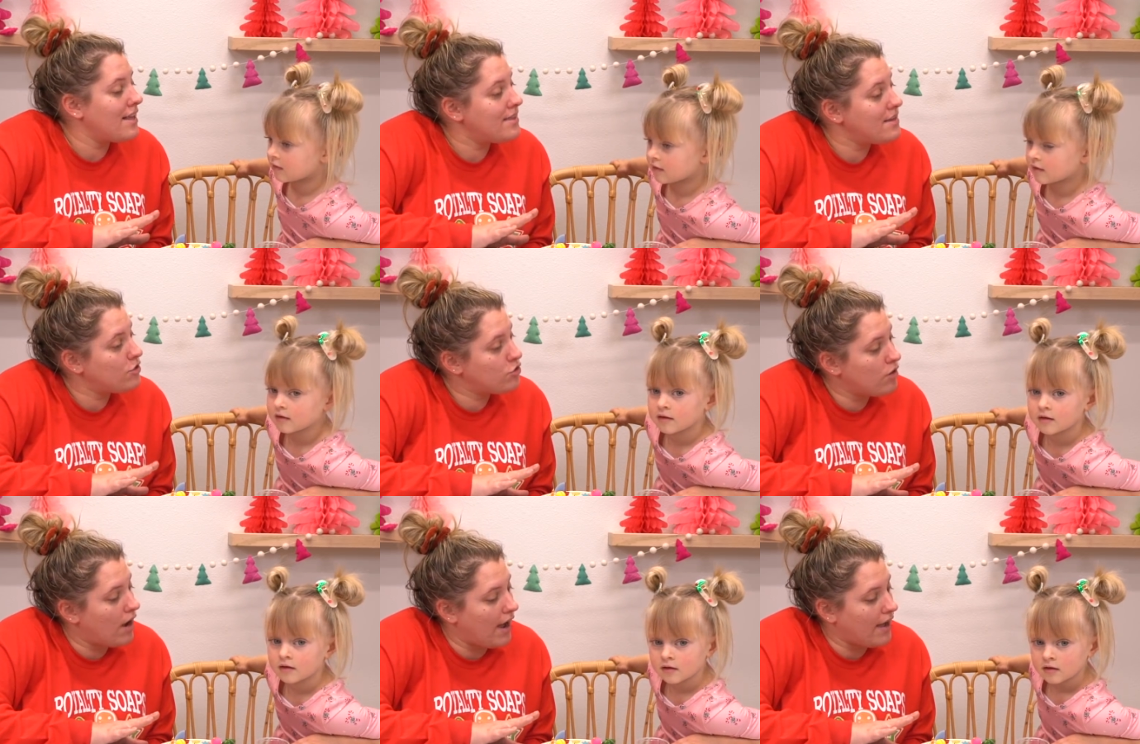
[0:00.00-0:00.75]
Speaker 1: let this
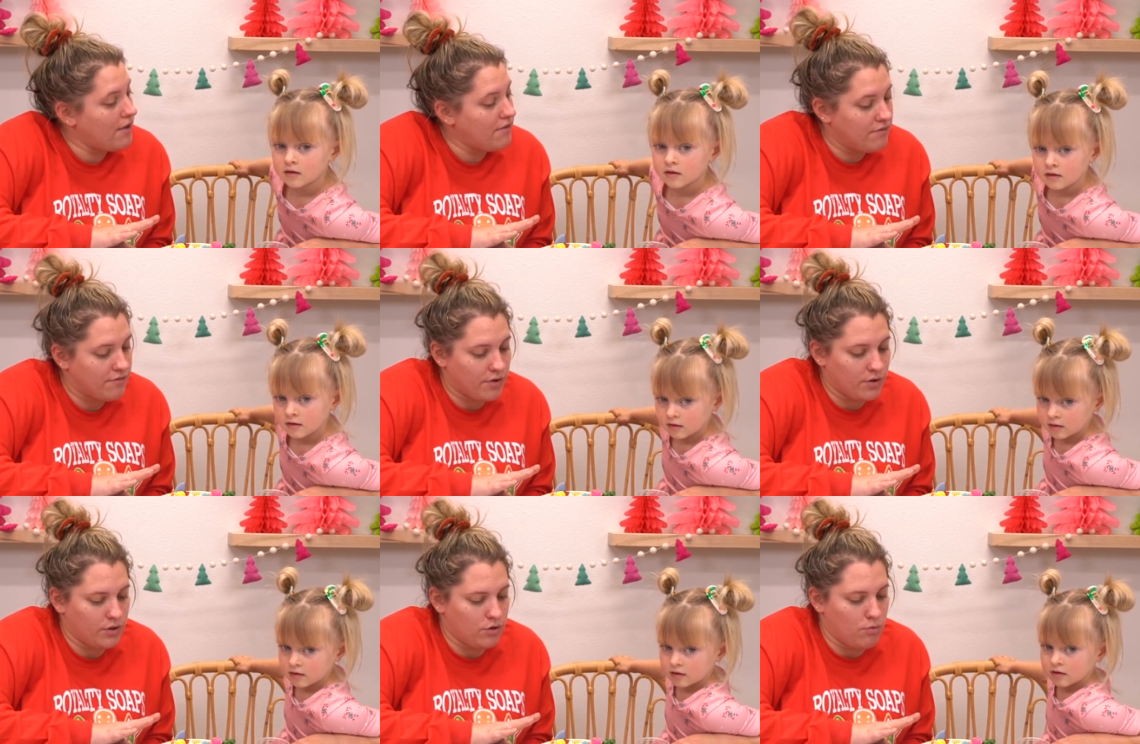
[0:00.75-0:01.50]
dry for a
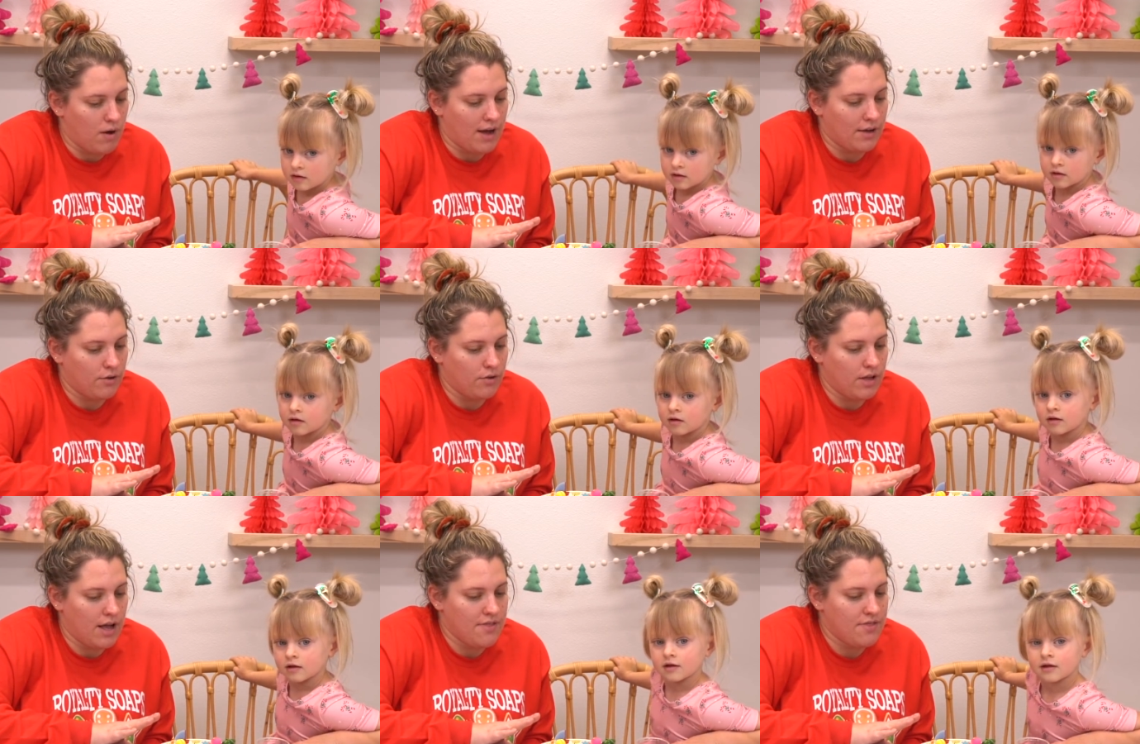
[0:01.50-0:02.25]
little while,
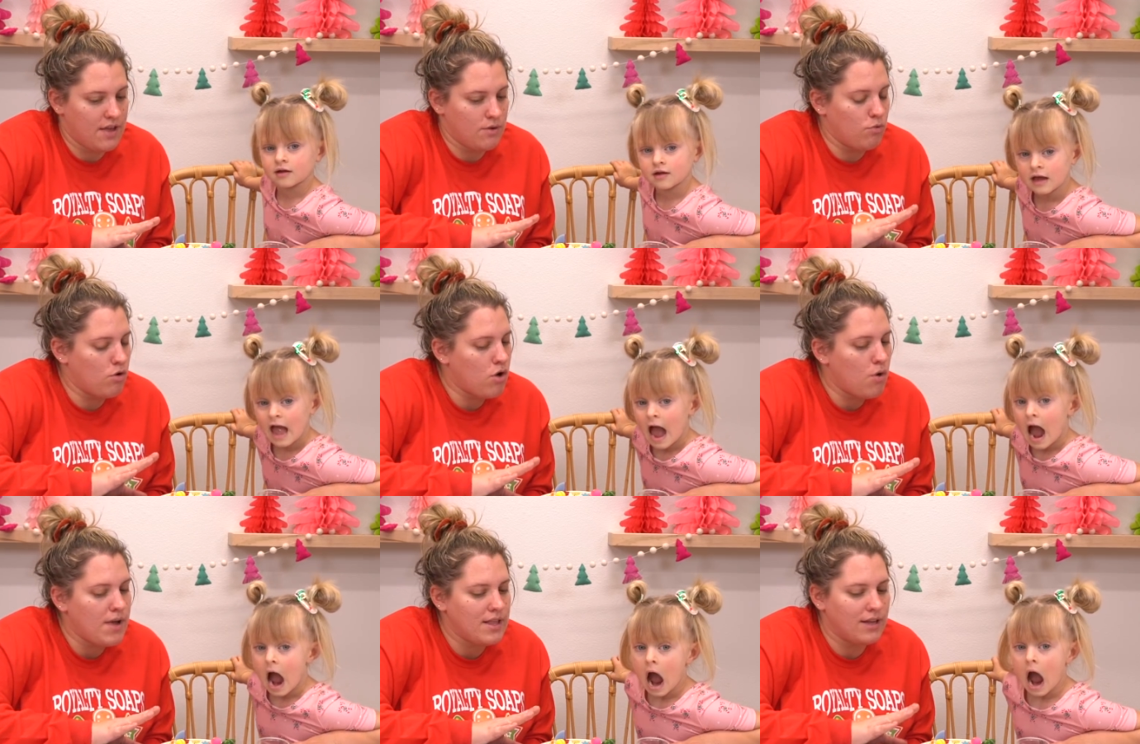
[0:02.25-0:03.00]
and then we'll
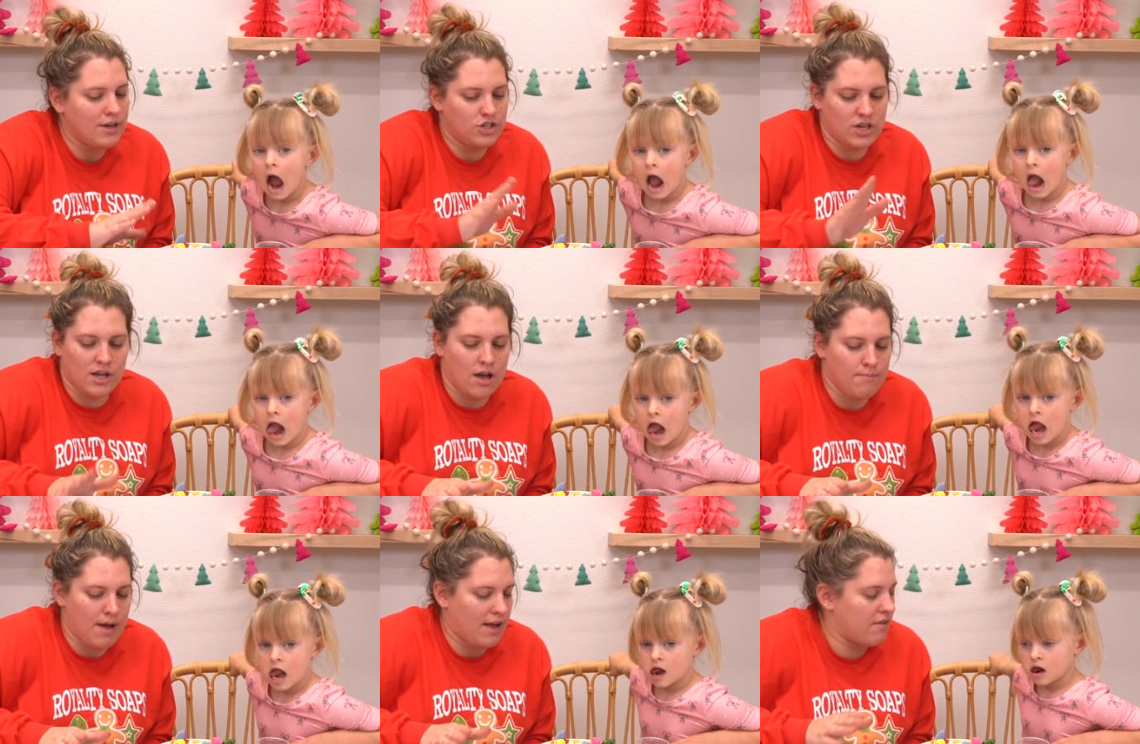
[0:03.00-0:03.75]
go eat lunch and come
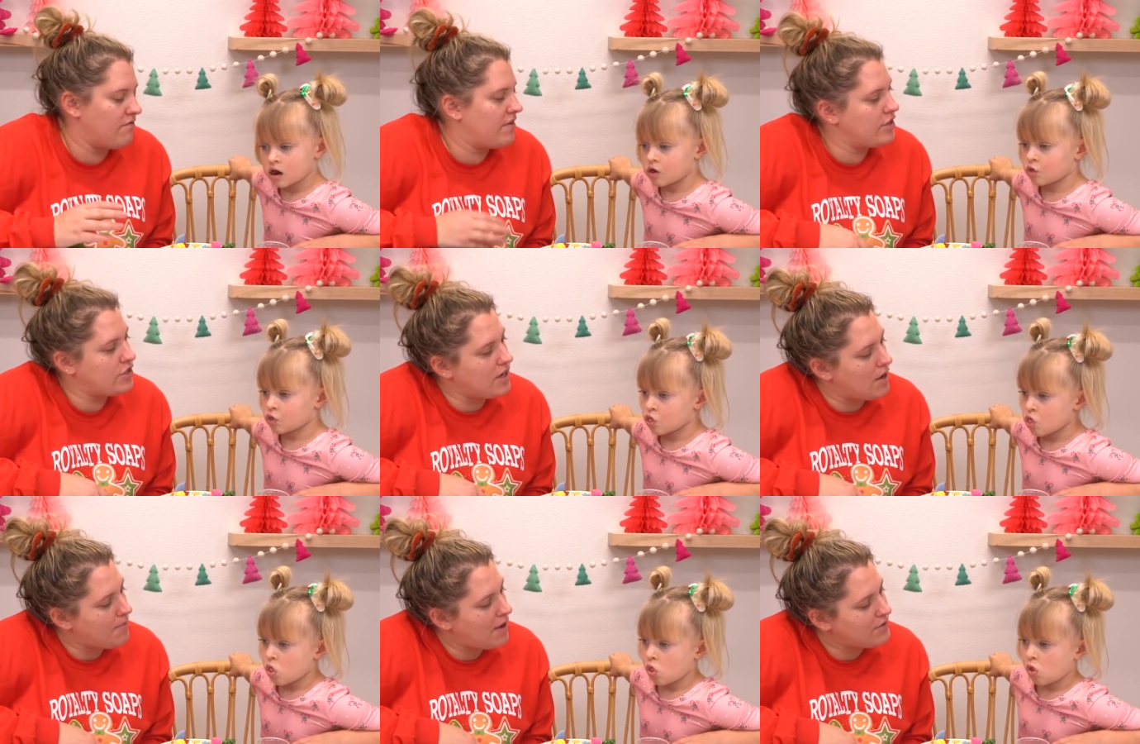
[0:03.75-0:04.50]
back and finish it
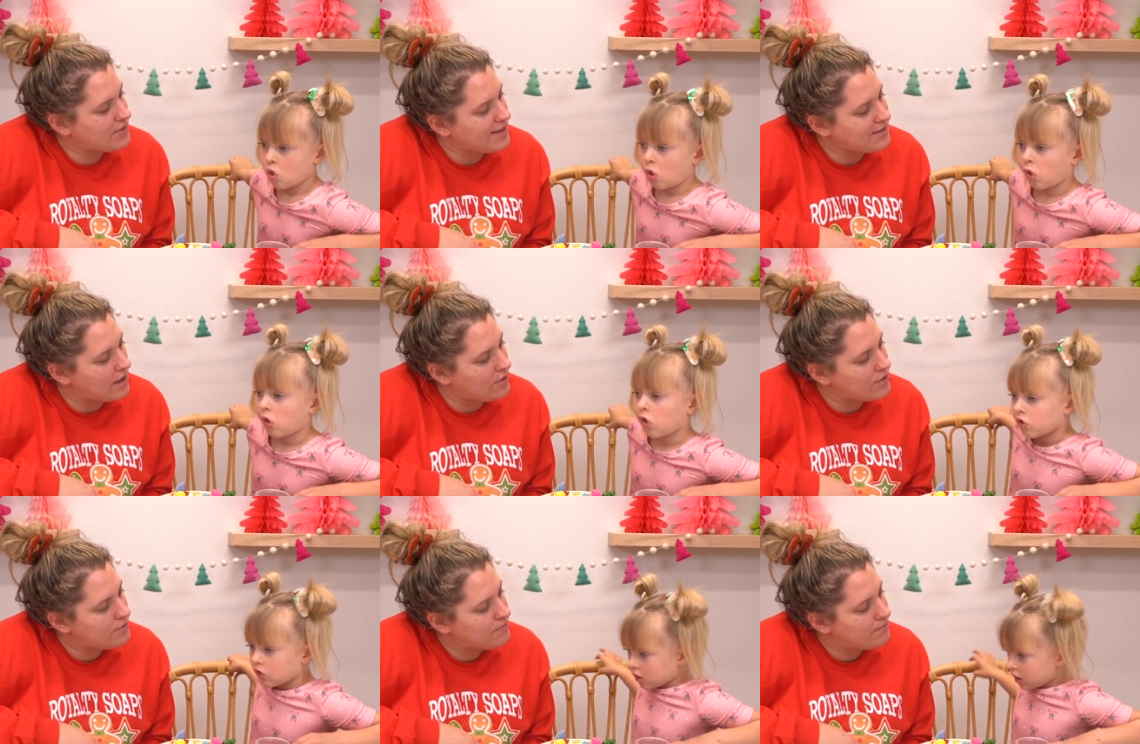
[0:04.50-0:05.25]
up. How does that sound?